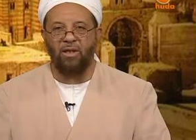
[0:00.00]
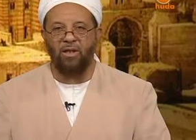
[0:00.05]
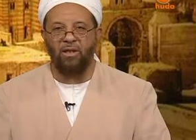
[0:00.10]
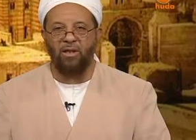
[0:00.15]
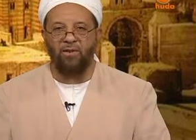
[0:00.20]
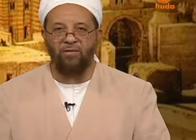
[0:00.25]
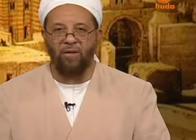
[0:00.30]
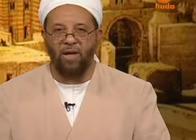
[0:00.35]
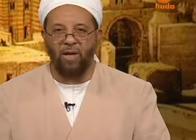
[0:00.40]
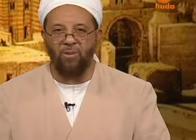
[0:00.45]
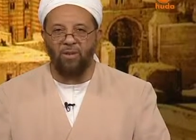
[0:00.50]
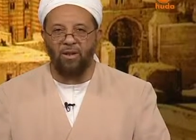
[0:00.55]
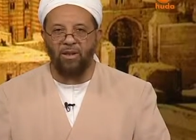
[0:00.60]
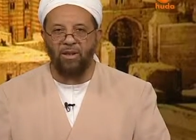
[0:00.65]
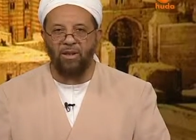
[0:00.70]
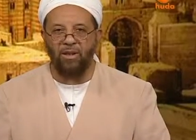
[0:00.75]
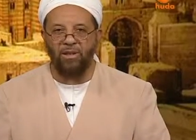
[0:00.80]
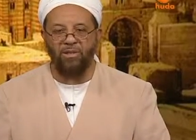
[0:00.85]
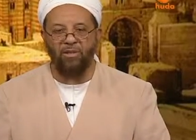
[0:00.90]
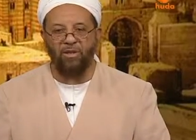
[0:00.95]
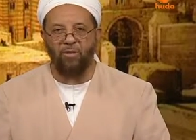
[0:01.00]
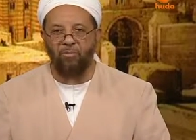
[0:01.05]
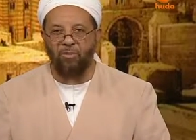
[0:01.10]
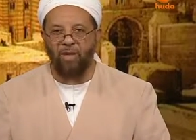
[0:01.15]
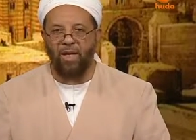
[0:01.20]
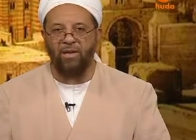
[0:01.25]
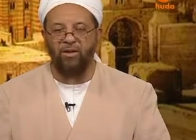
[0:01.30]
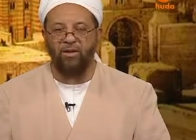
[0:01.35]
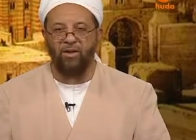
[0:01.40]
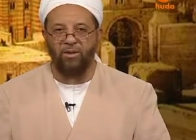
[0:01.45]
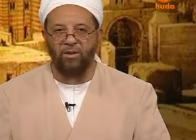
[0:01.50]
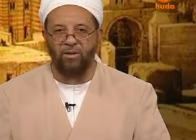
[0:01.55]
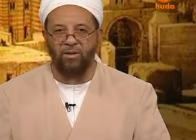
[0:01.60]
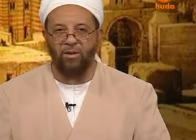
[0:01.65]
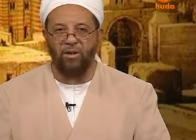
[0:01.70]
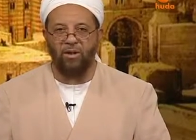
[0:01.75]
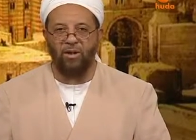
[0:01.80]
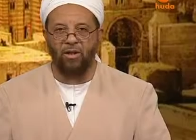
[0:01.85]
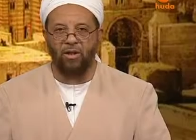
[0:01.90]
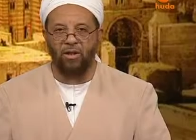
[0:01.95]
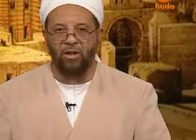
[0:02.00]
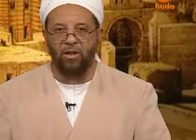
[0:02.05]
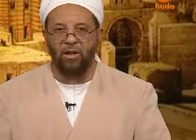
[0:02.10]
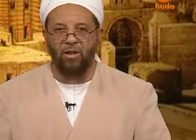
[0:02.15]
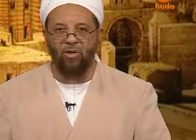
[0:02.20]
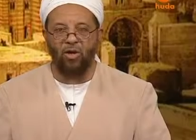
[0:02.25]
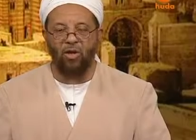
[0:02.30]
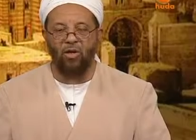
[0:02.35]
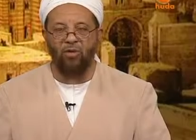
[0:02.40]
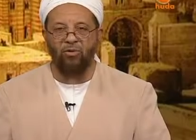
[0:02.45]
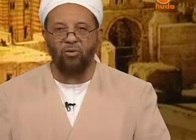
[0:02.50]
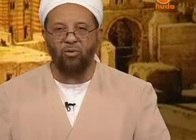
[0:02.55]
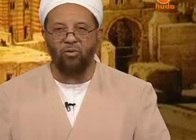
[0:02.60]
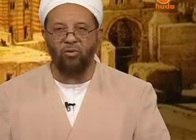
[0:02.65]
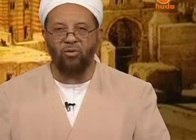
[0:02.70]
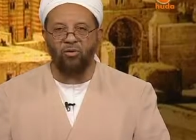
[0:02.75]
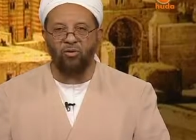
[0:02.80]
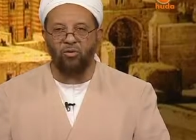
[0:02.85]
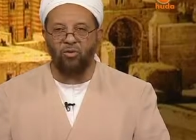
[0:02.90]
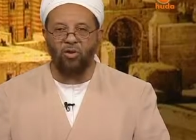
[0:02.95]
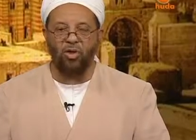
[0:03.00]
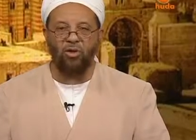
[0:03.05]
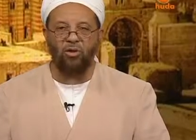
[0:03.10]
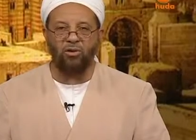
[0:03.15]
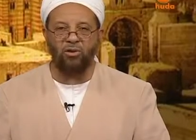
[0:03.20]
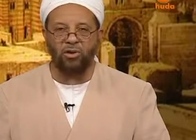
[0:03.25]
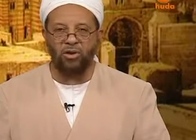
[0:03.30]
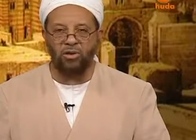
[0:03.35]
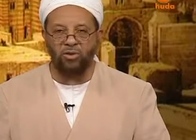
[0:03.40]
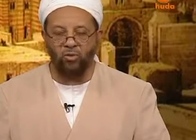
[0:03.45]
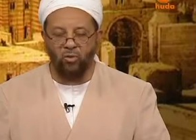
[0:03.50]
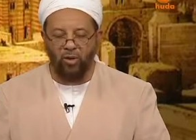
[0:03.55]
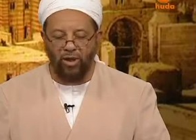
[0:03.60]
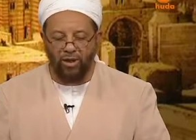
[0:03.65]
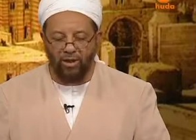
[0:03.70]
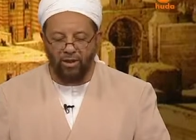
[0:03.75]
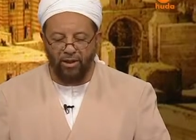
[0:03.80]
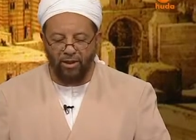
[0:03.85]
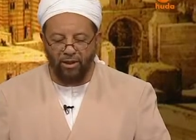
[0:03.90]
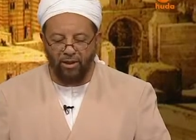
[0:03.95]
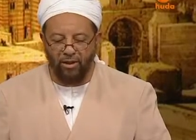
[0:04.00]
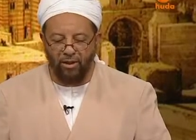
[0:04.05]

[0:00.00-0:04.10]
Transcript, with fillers: his family, his companions, and all those who call to his way